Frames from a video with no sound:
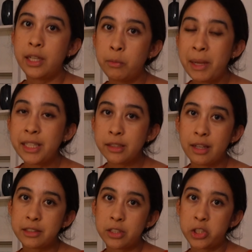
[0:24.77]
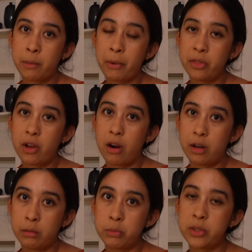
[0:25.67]
He mainly likes to jump on the
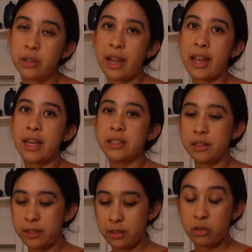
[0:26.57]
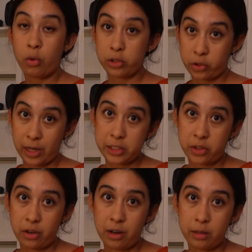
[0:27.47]
arms or scratch
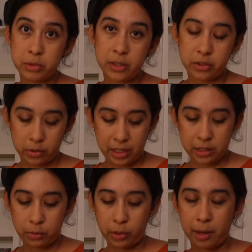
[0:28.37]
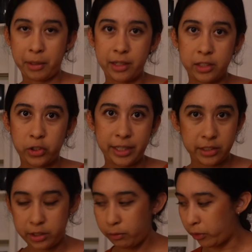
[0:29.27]
the arms, so that's what I'm gonna try to
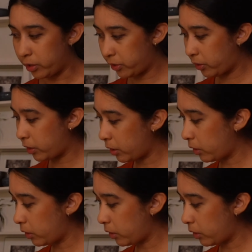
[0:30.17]
do first.